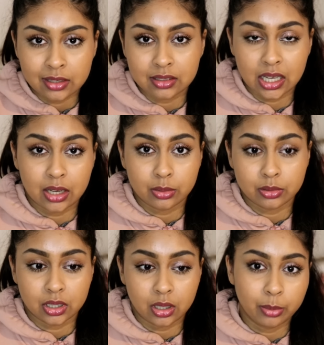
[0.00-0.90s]

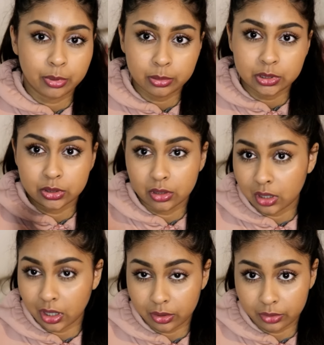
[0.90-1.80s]
Now, I probably do
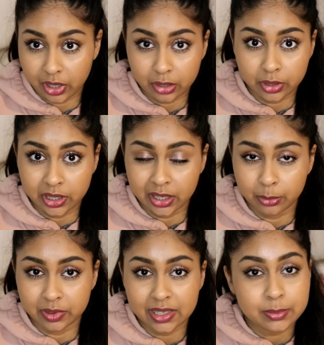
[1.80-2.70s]
look like a wreck right now,
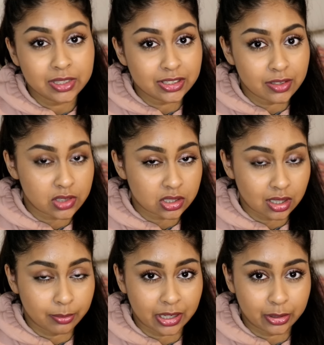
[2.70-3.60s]
but that's because I've just
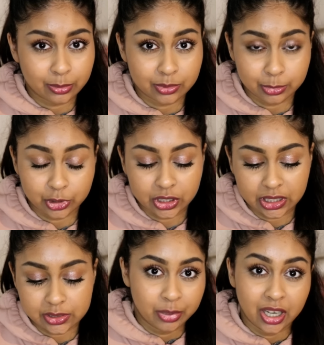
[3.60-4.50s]
come back home from
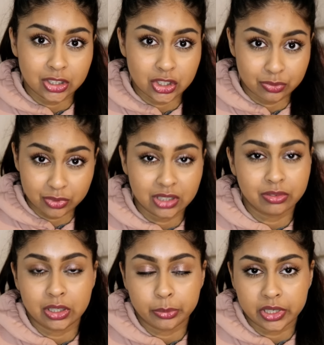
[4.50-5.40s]
uni. But I just
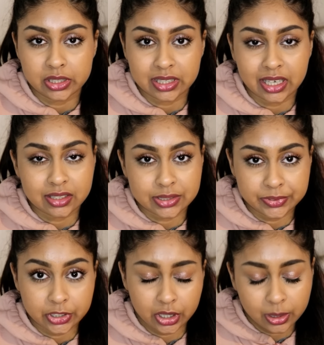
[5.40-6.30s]
really wanted to get this
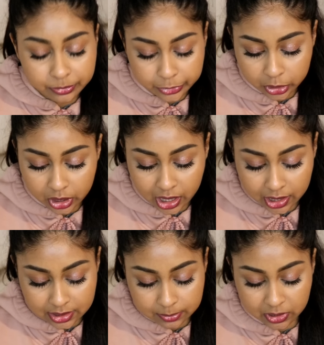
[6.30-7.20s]
video up for you
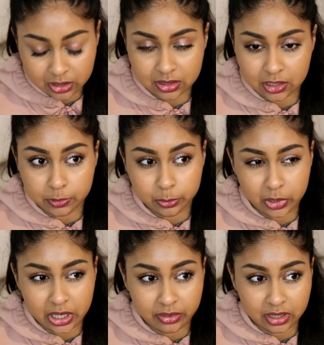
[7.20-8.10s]
guys because I've been
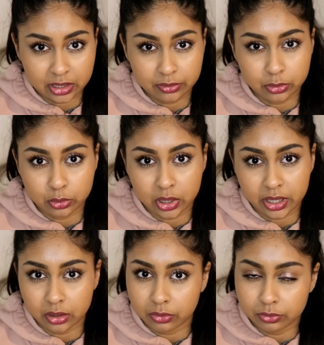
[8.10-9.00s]
wearing it for
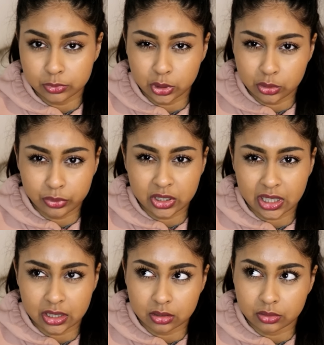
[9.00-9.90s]
like three
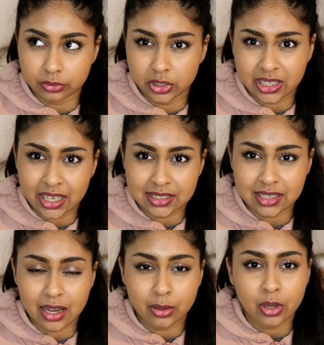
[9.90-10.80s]
days
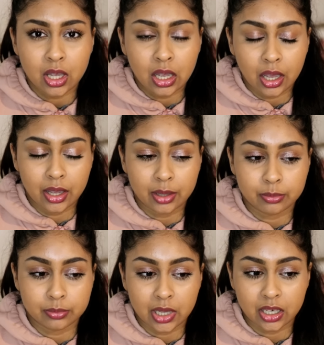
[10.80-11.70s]
now,
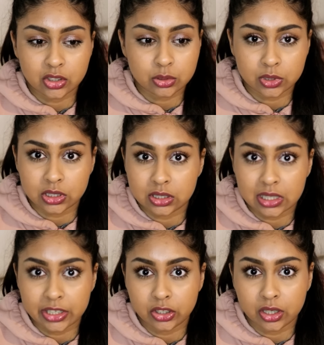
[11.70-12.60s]
and I just wanted to
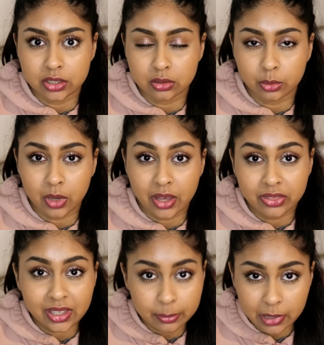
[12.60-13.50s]
let you guys know what I
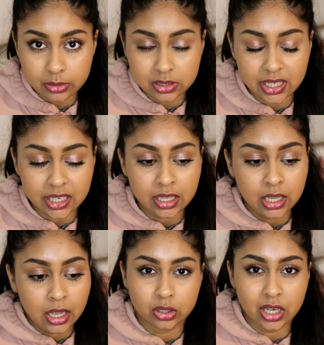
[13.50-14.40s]
think about it.
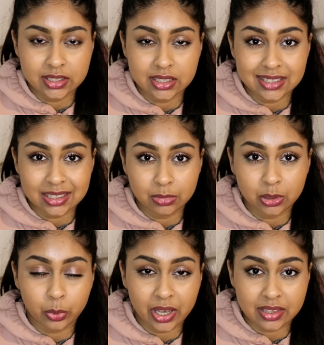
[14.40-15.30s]
You guys did see me
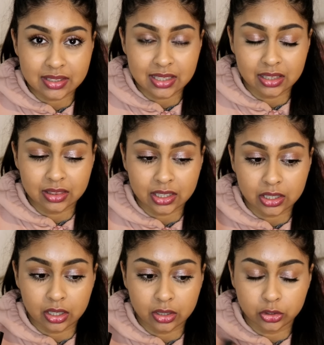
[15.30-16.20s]
wear this in
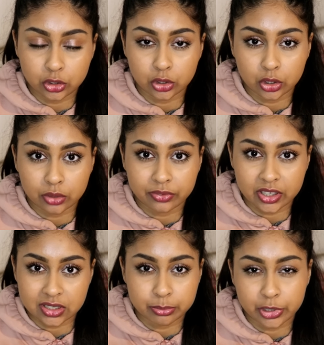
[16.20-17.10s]
the New Look
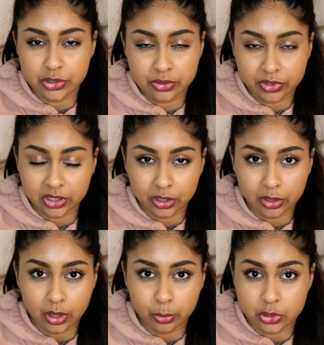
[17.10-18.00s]
first impression video,
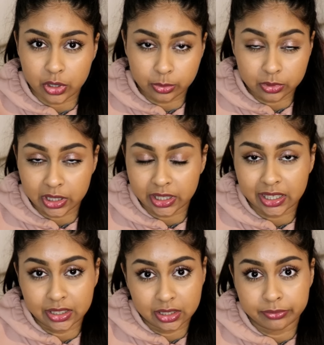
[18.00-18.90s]
which I will
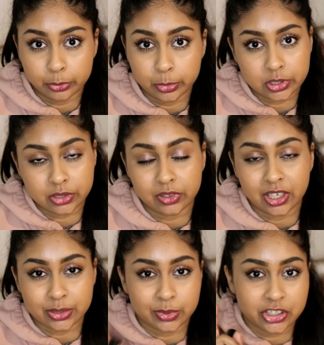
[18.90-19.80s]
link in the info box if you
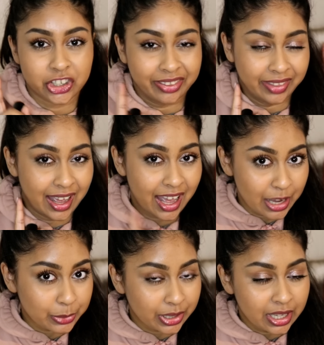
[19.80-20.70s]
guys want to check that
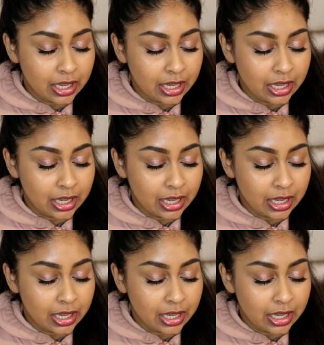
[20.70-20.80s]
out.